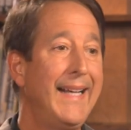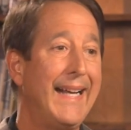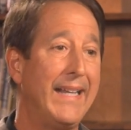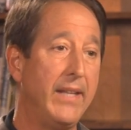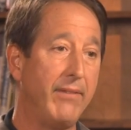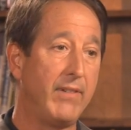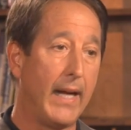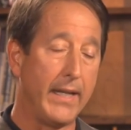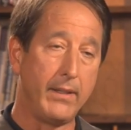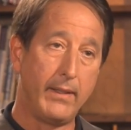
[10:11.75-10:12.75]
and they've
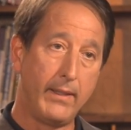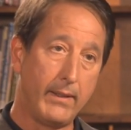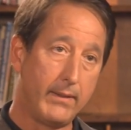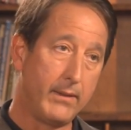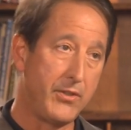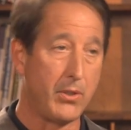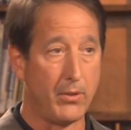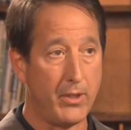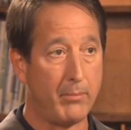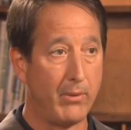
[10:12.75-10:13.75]
got a
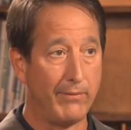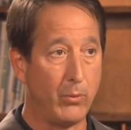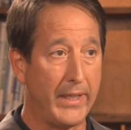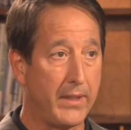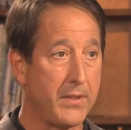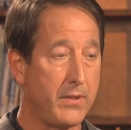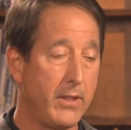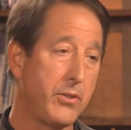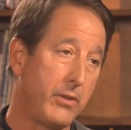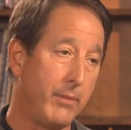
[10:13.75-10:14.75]
certain number of weeks,
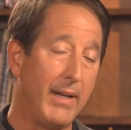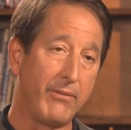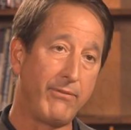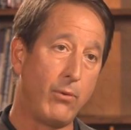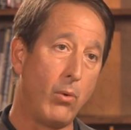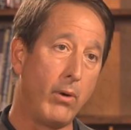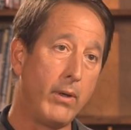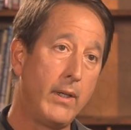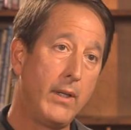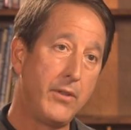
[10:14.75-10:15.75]
usually about 4,
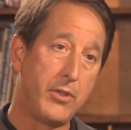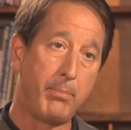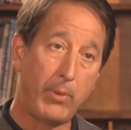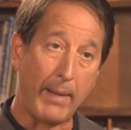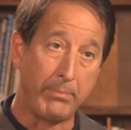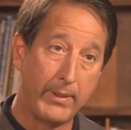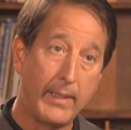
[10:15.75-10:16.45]
to prep,